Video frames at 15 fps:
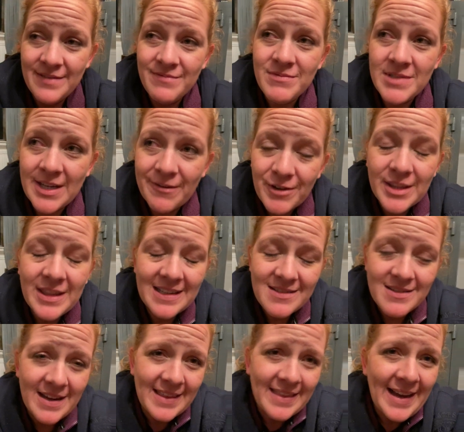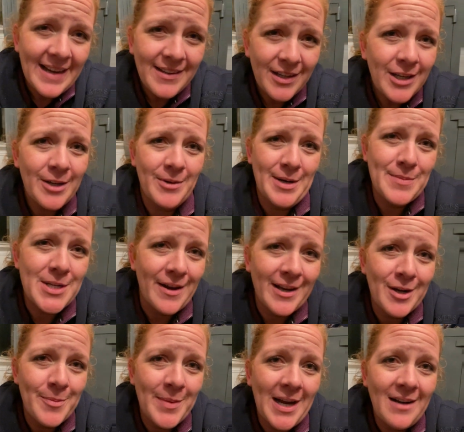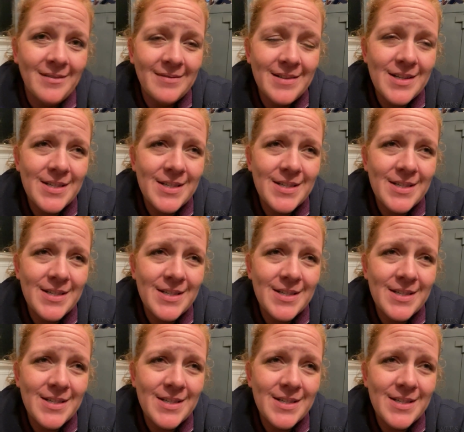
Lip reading: Different things like that. You know what I'm talking about.